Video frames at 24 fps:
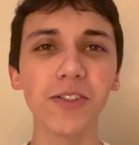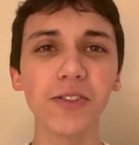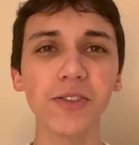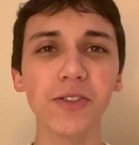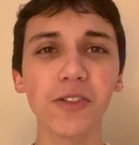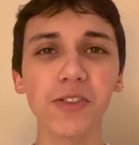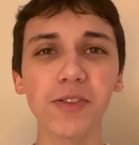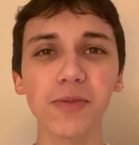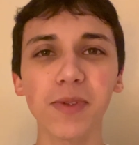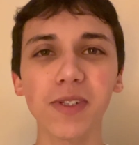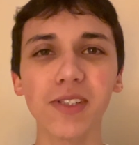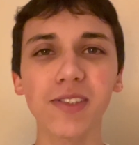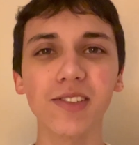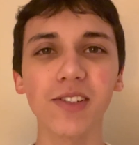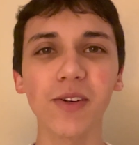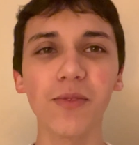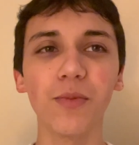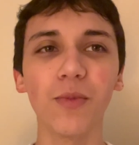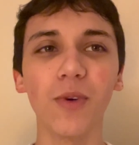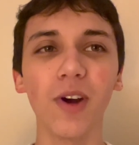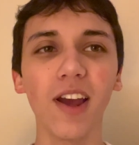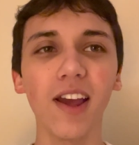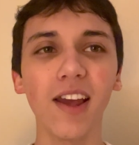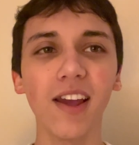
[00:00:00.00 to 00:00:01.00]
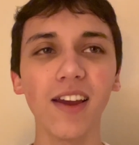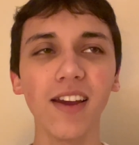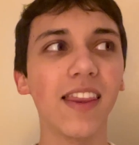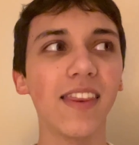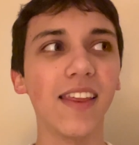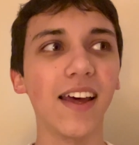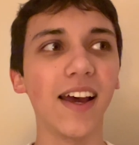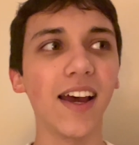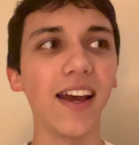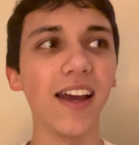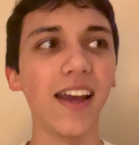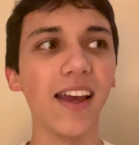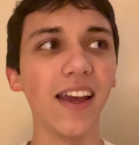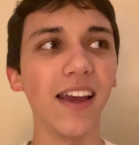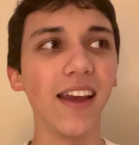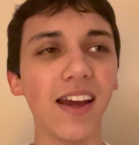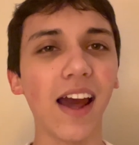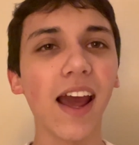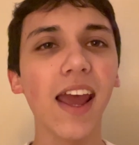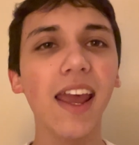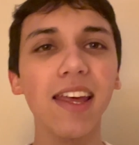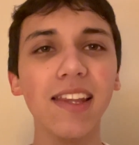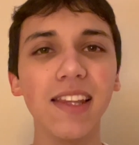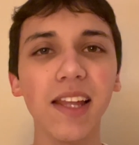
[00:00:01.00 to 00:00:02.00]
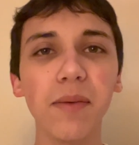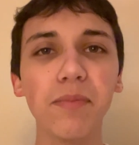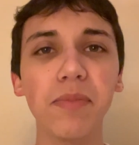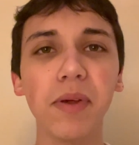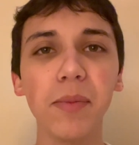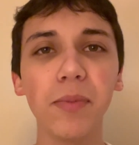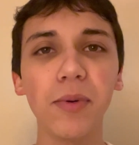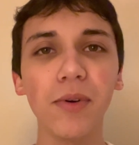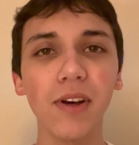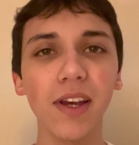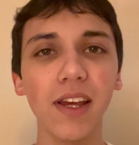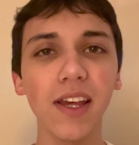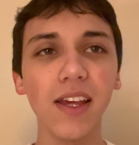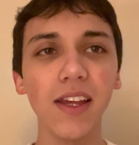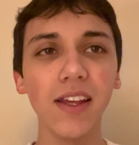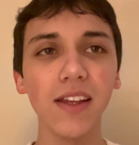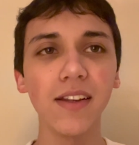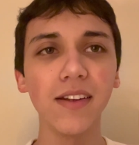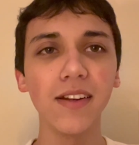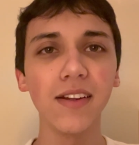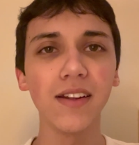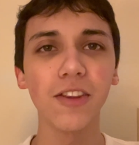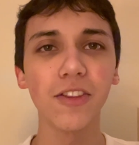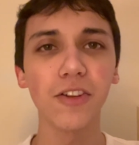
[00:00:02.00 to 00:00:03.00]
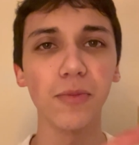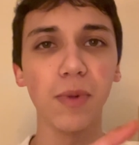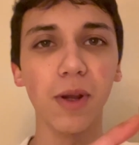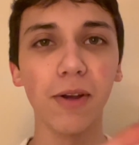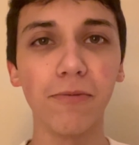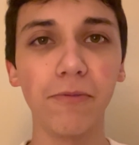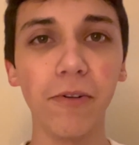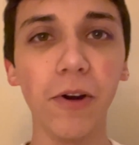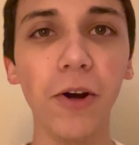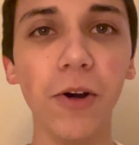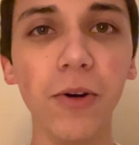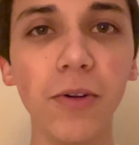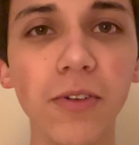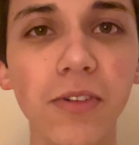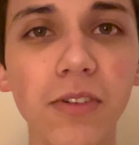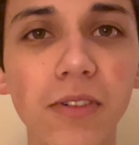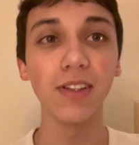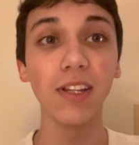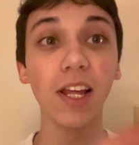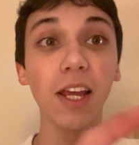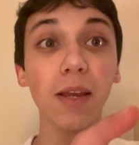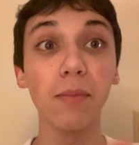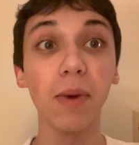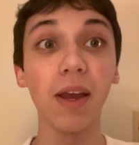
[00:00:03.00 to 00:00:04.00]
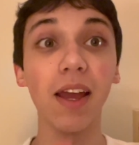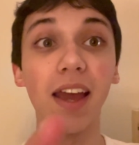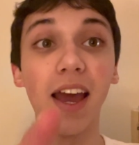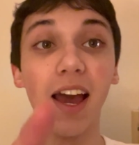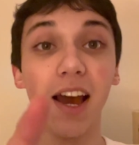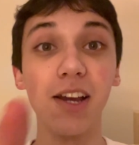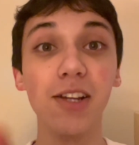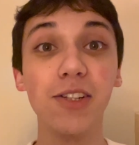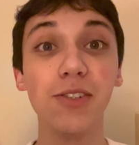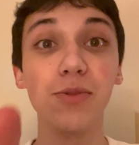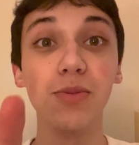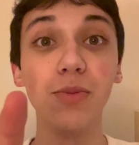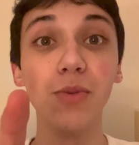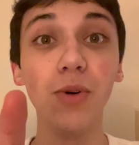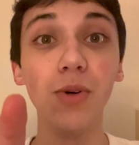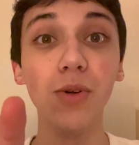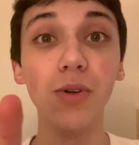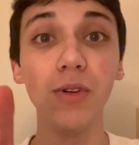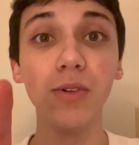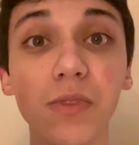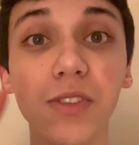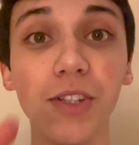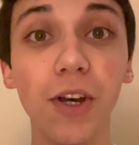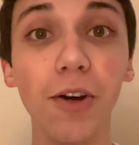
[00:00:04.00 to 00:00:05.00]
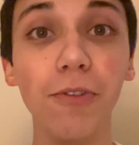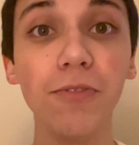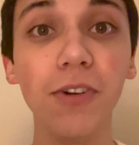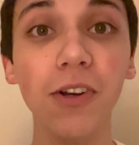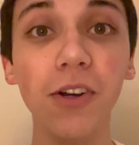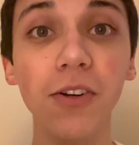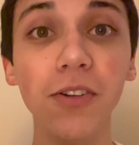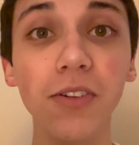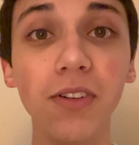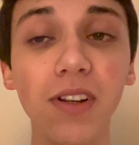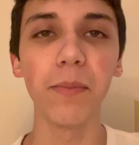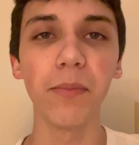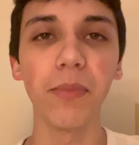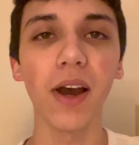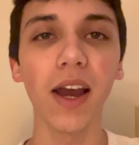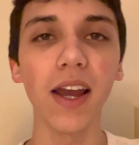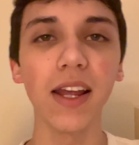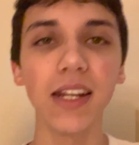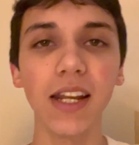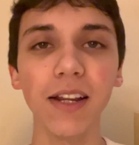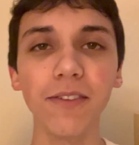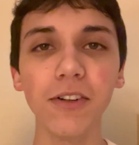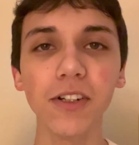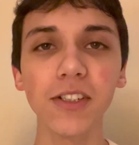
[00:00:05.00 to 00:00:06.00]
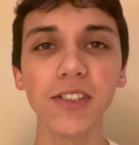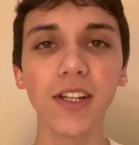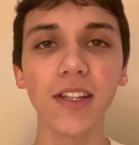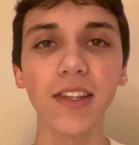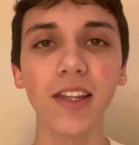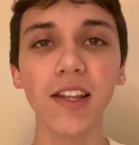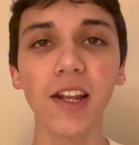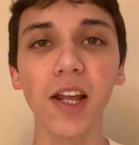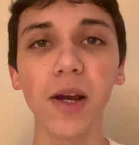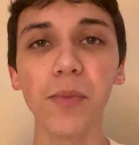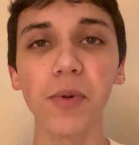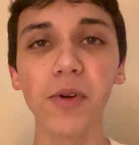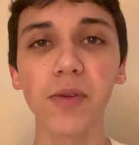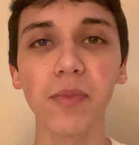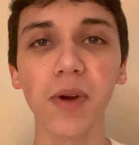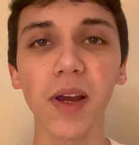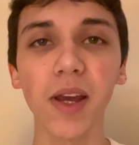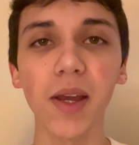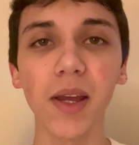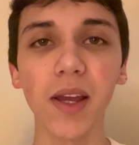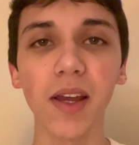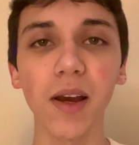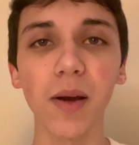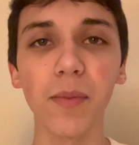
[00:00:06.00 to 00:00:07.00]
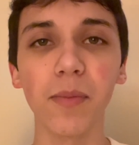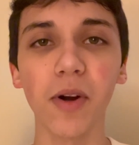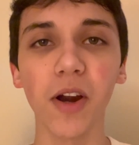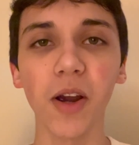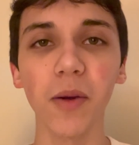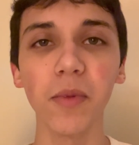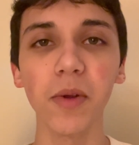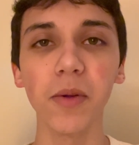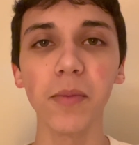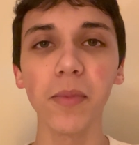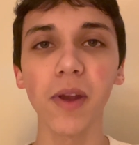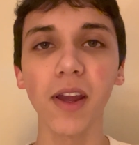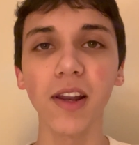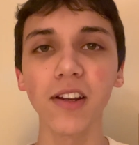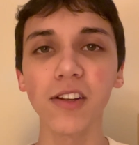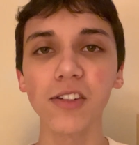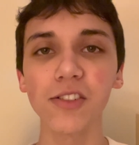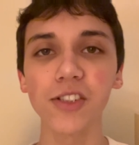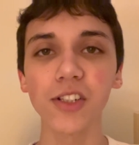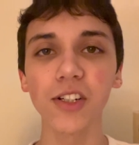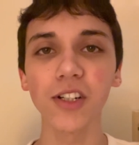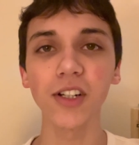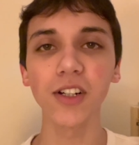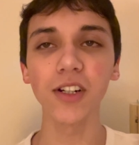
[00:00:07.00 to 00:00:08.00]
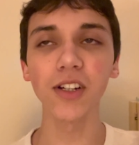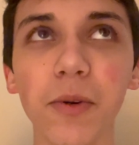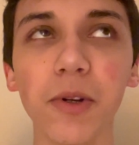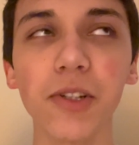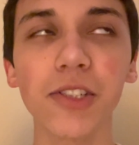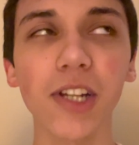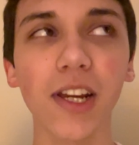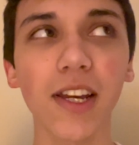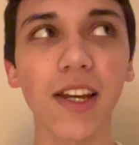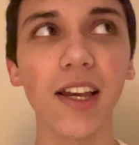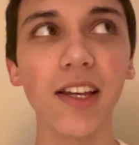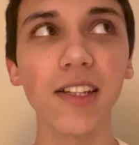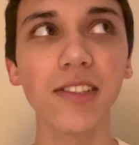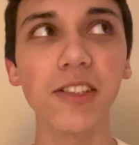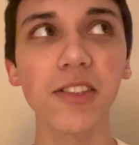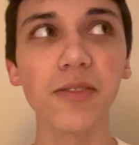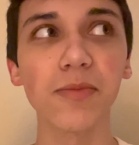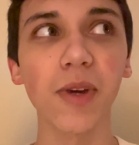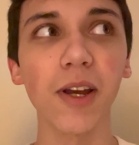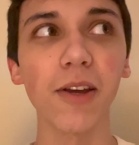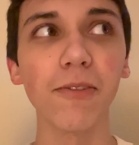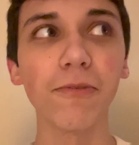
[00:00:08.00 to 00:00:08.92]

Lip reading: supposed to be some way that I can let people in through my phone, like my actual cell phone, but I never set that up with my apartment manager, which I guess is my